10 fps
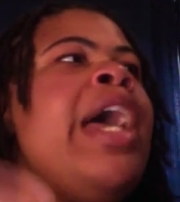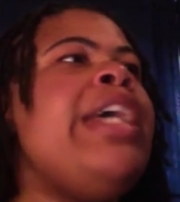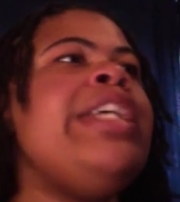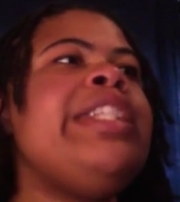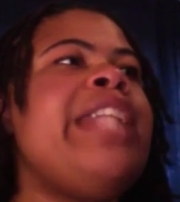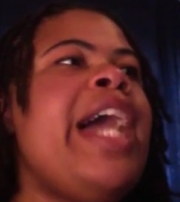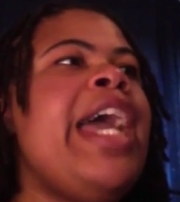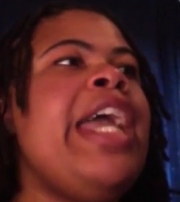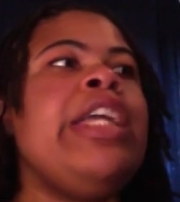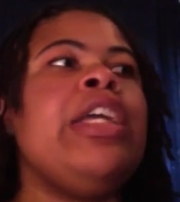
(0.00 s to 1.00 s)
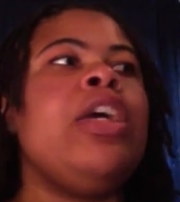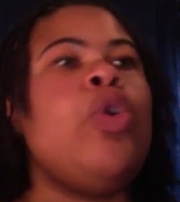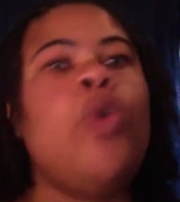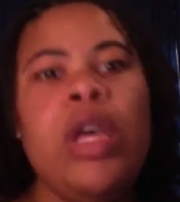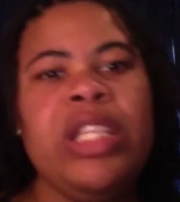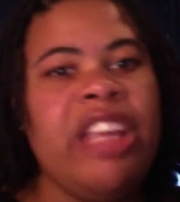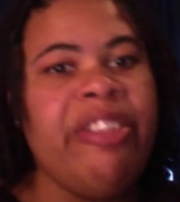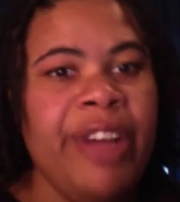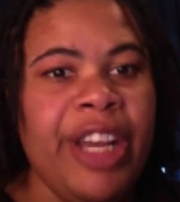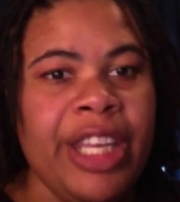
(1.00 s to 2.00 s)
it's like, of course they
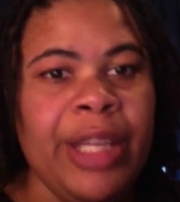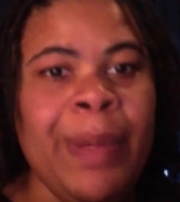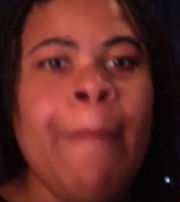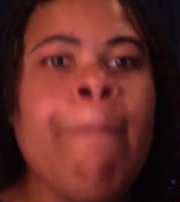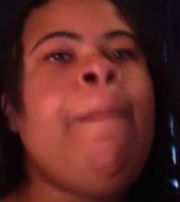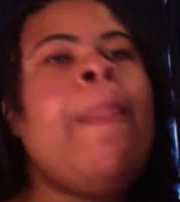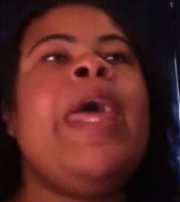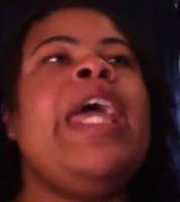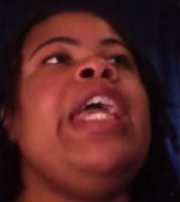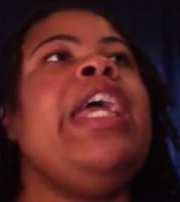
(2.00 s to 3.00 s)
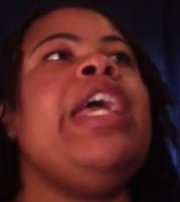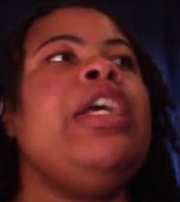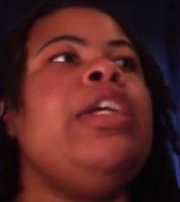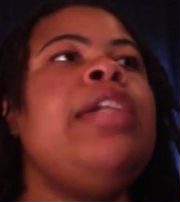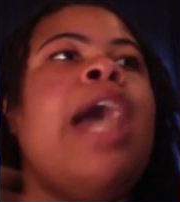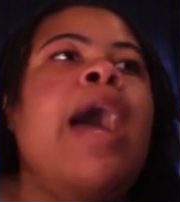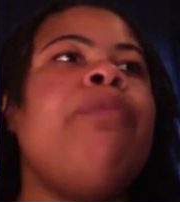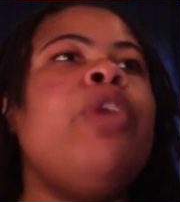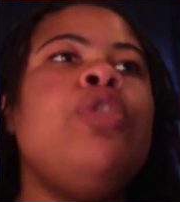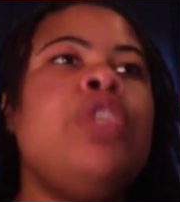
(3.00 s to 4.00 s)
fucking. And
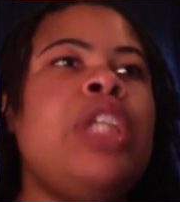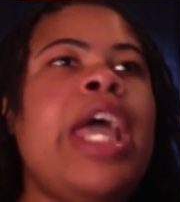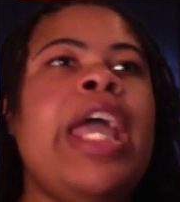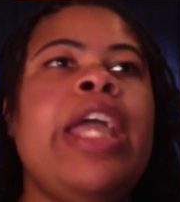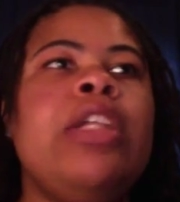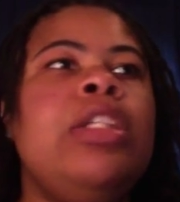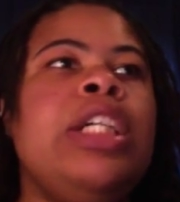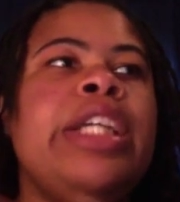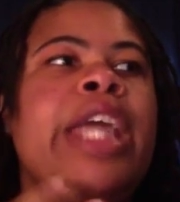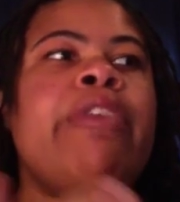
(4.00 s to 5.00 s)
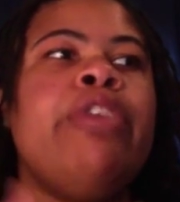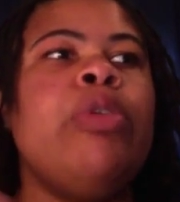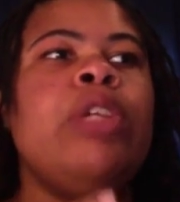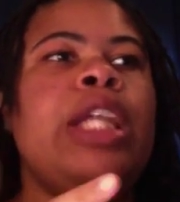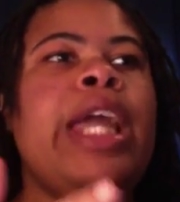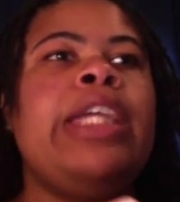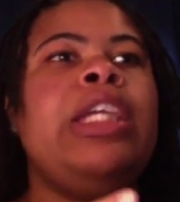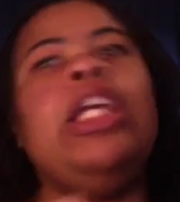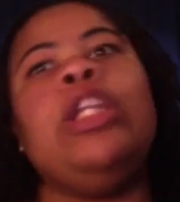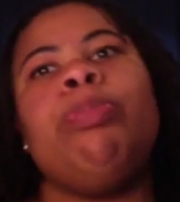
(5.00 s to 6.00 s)
I'm no shade. Look, Kevin don't look like
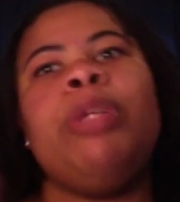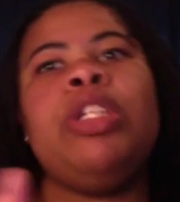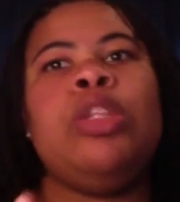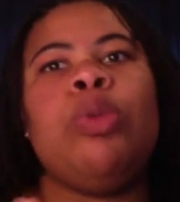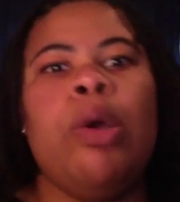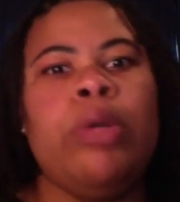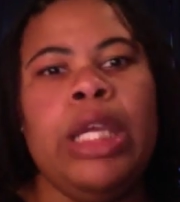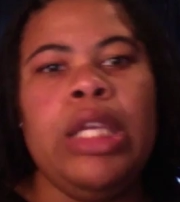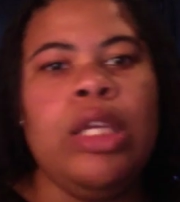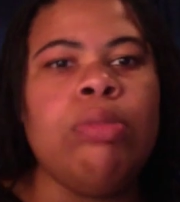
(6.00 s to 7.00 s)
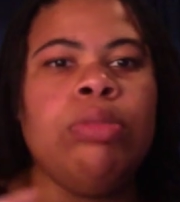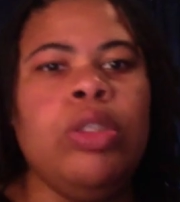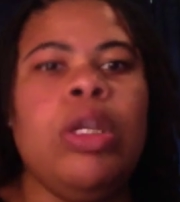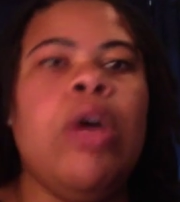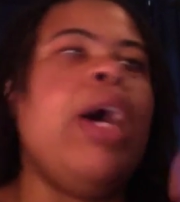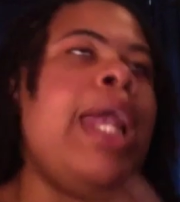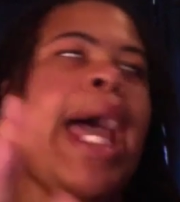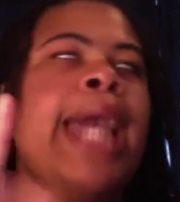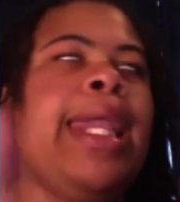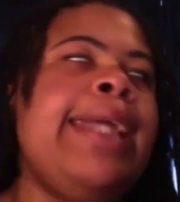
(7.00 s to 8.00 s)
he get pussy thrown at him, you know, a
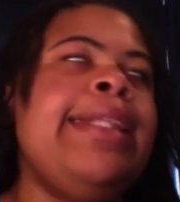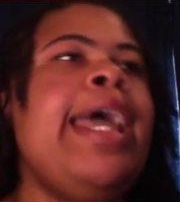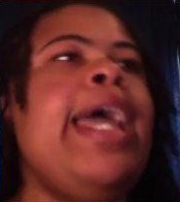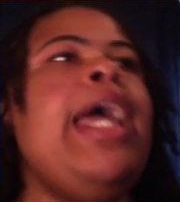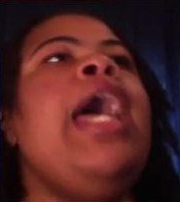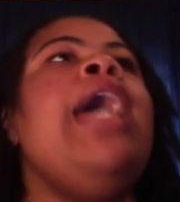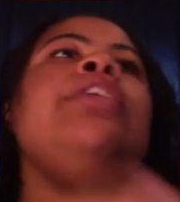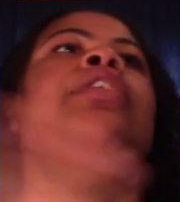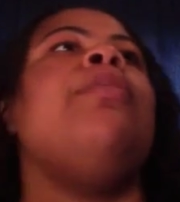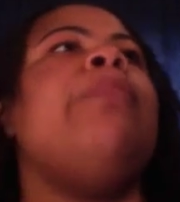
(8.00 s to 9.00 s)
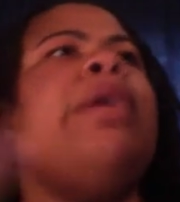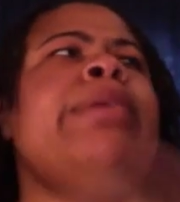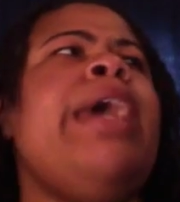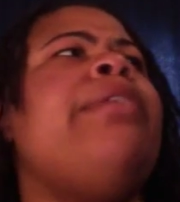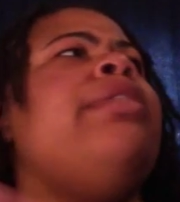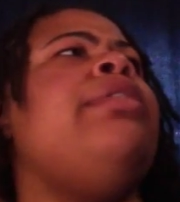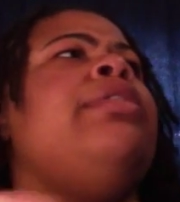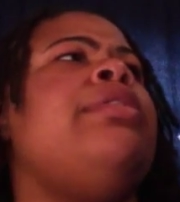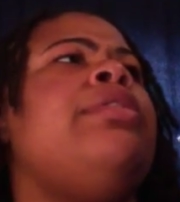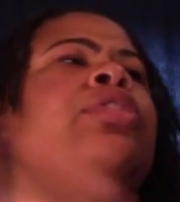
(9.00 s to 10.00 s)
lot like that. You know, maybe after
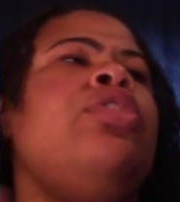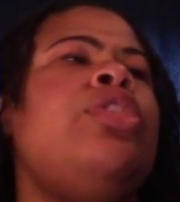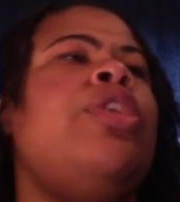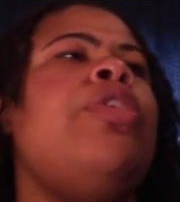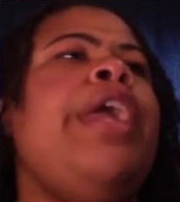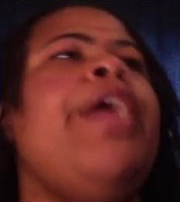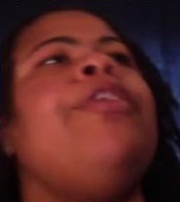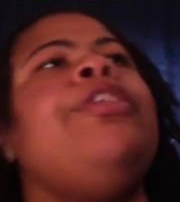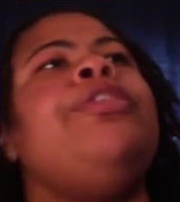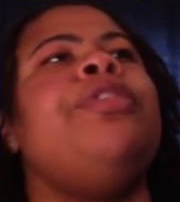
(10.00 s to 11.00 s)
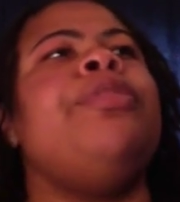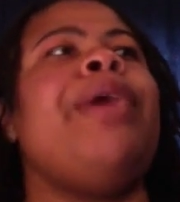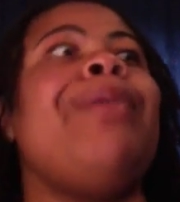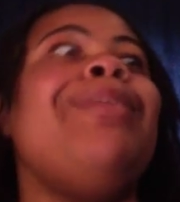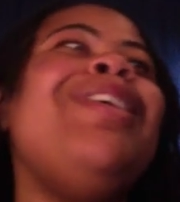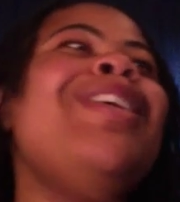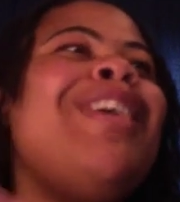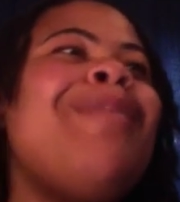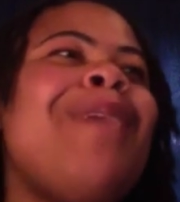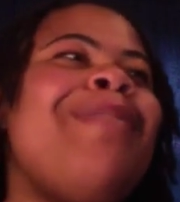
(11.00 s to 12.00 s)
this show aired, you know, probably, oh, your mama